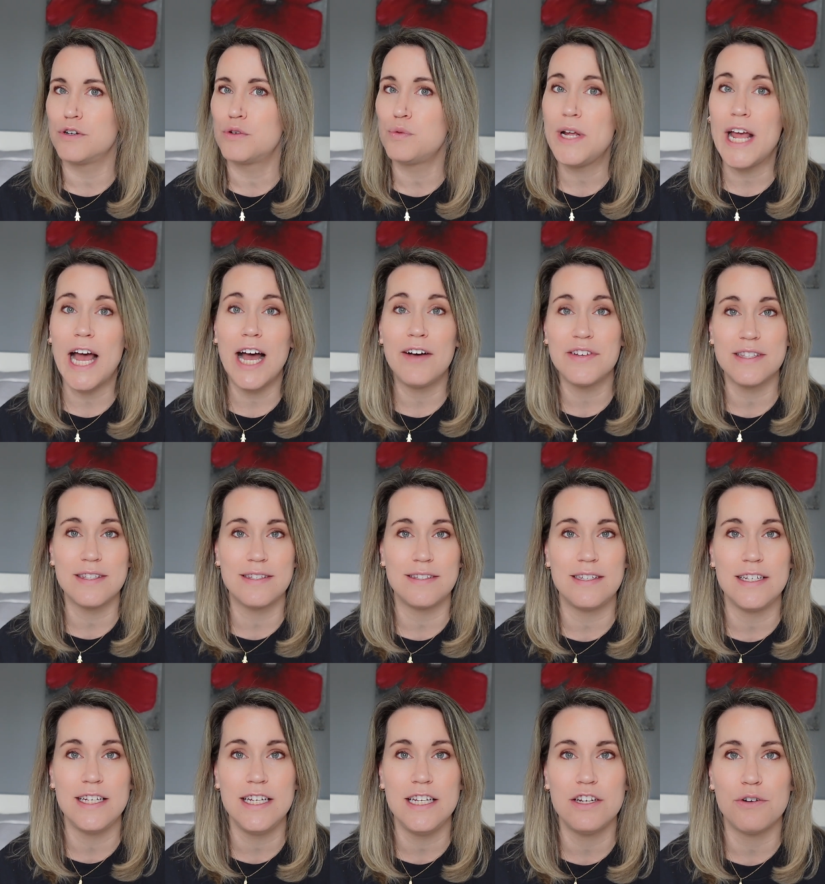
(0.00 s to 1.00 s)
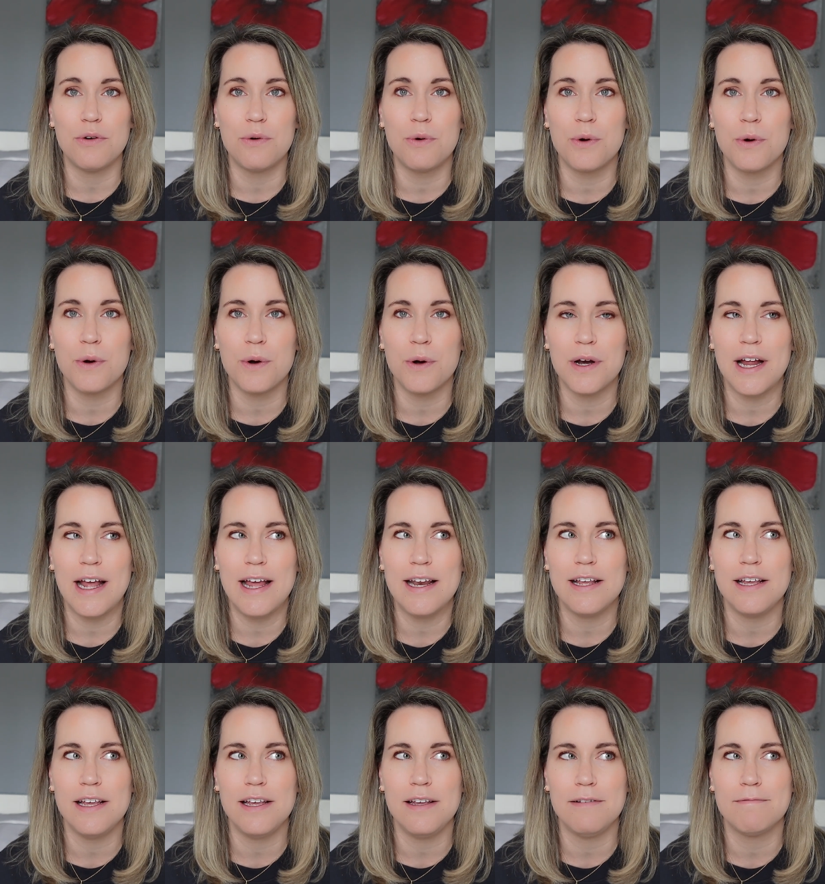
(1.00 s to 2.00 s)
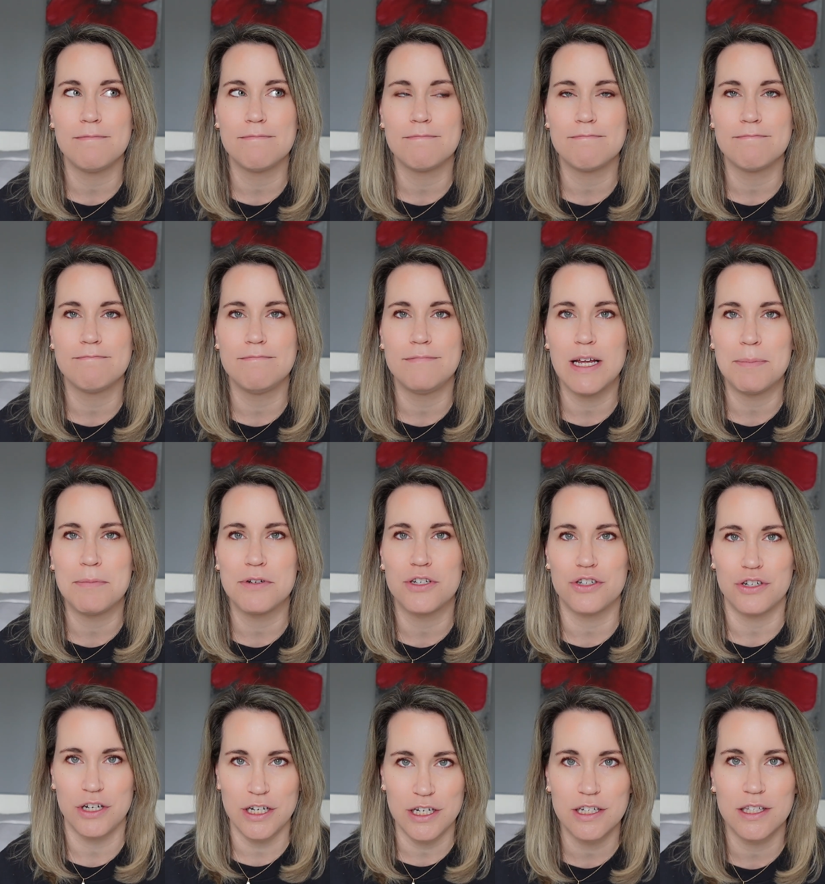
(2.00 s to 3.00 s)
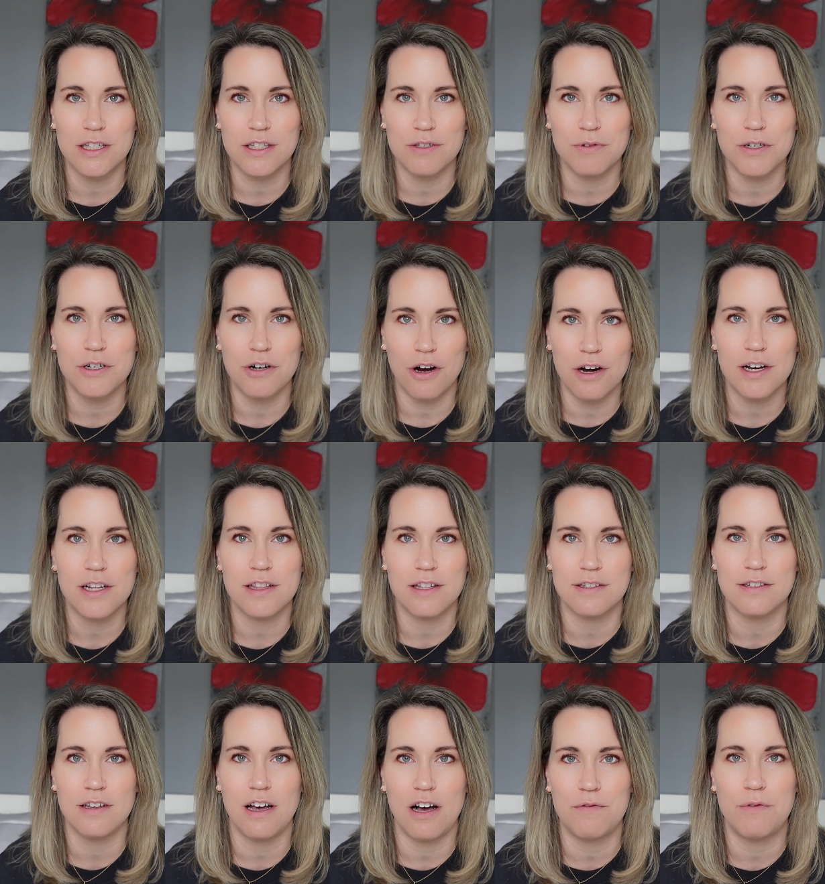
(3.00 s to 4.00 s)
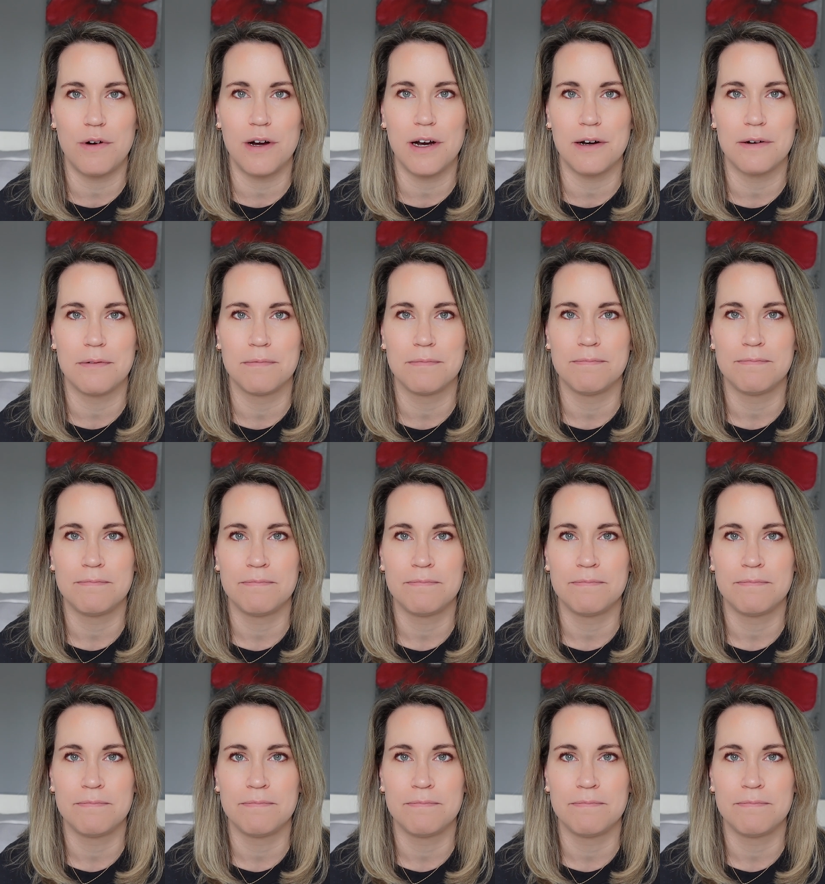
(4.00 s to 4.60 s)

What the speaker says: which we haven't seen or any demonstrations regarding the software.